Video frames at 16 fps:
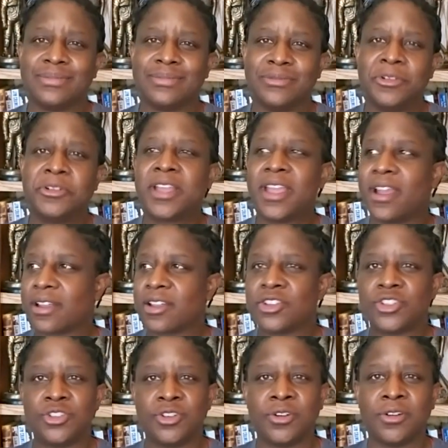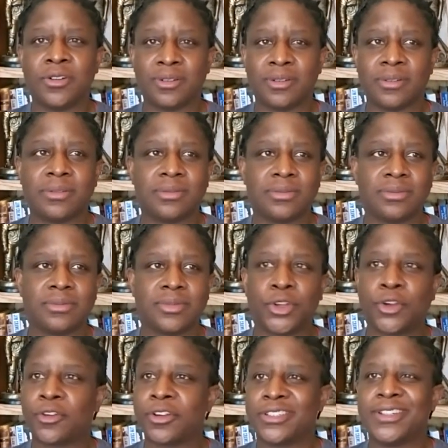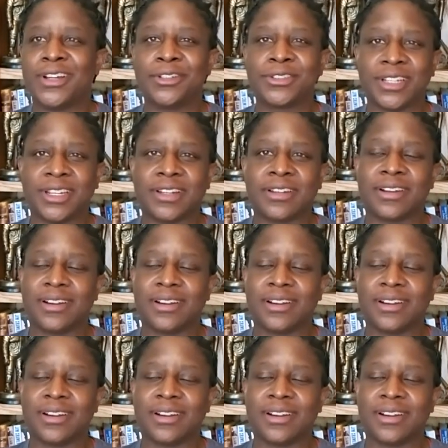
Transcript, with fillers: well yeah because you're you're adulting